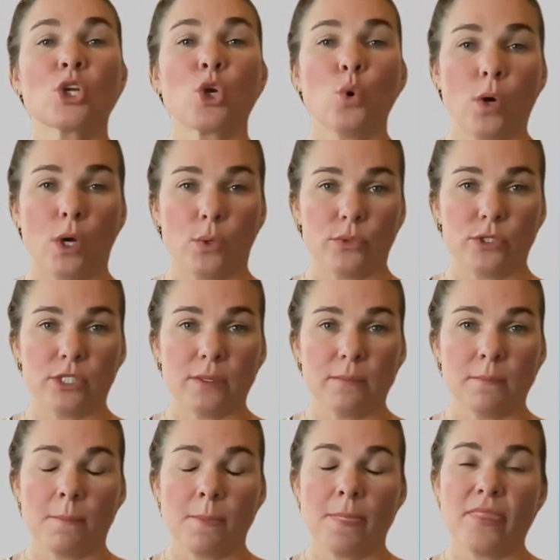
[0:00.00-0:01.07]
quote,
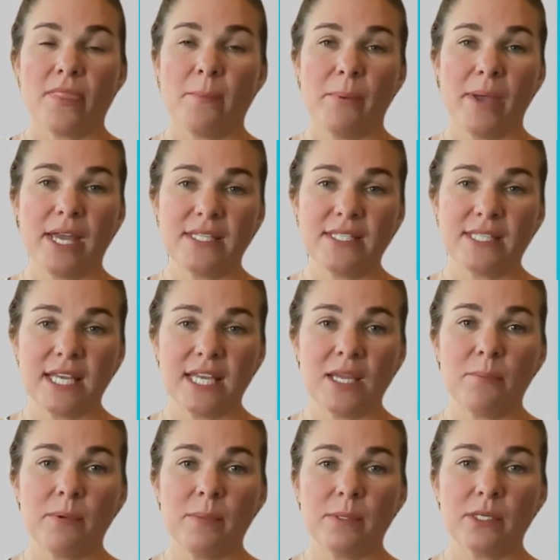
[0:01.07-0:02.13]
"The best
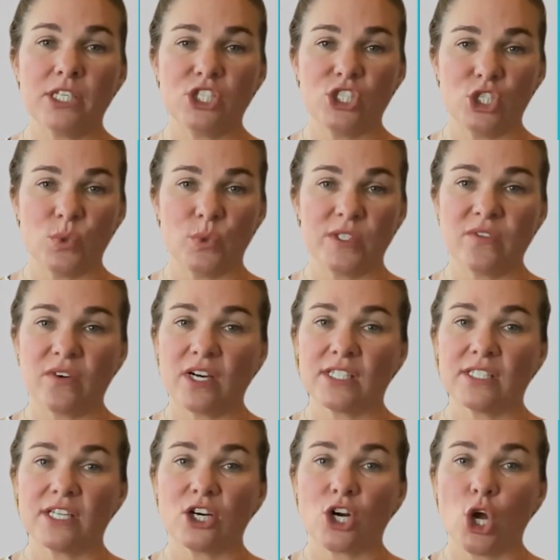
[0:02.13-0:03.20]
thing people can do as far
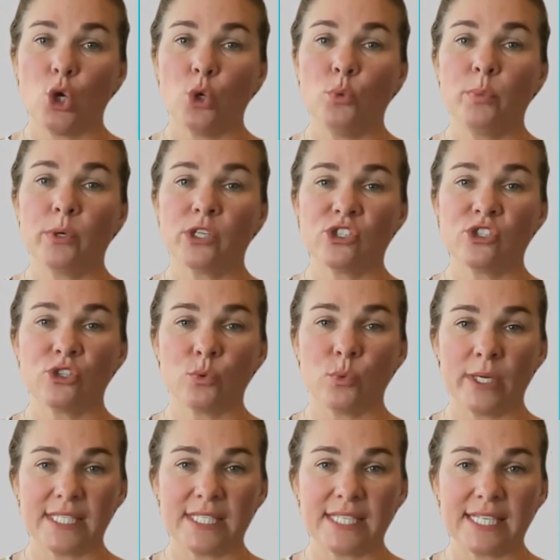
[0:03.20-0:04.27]
as their own personal
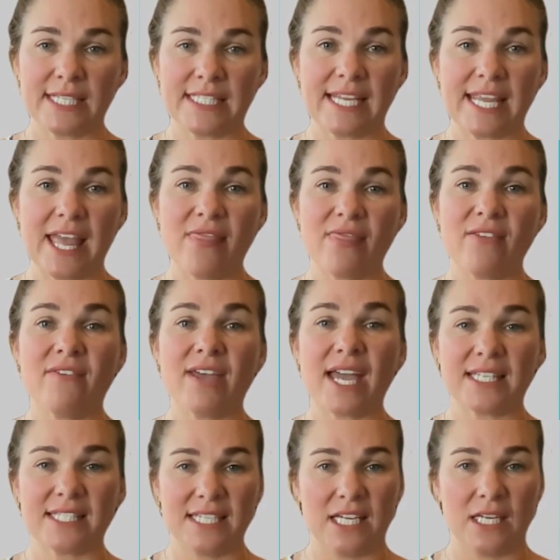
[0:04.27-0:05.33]
risk is to get the
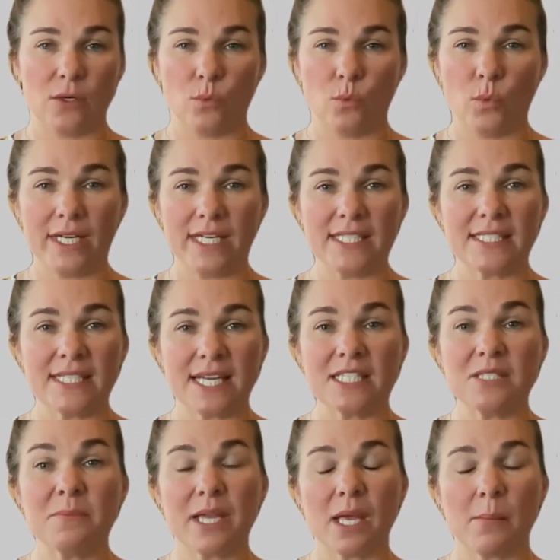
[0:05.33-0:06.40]
vaccine when it
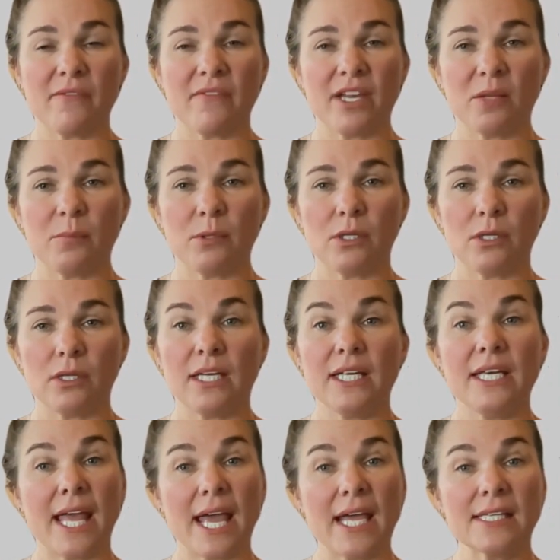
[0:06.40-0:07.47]
does become available.
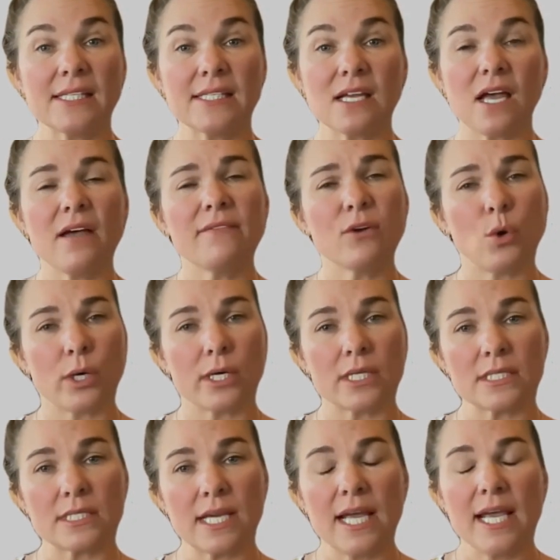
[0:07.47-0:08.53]
Next, of
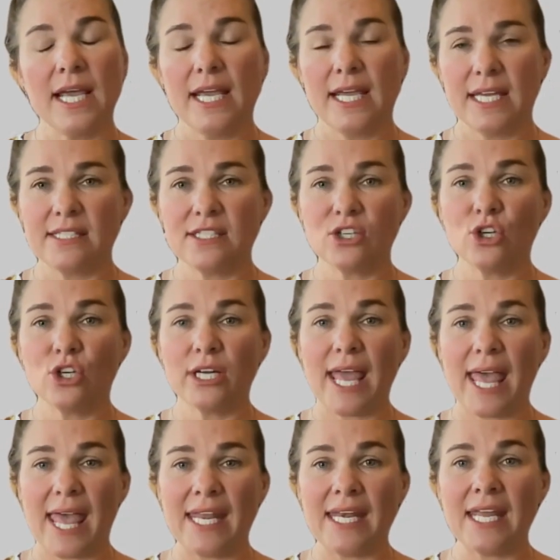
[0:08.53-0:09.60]
course, is a good
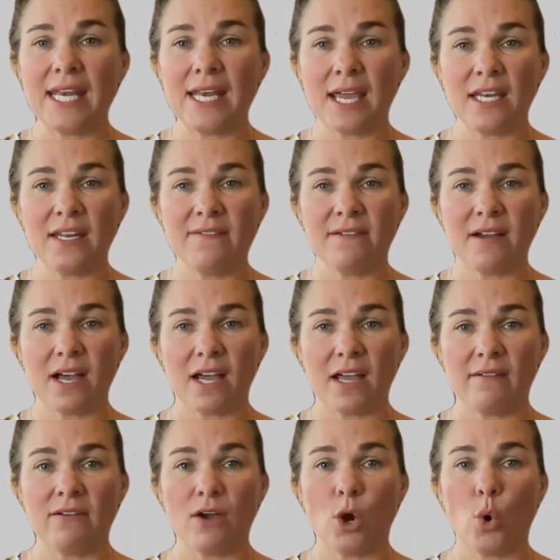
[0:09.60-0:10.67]

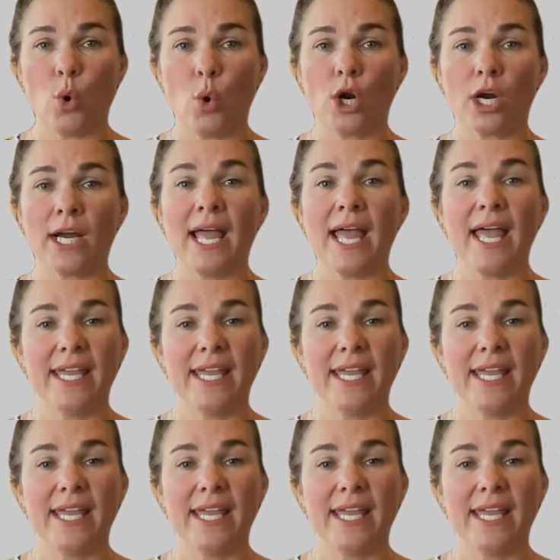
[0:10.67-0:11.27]
N95 or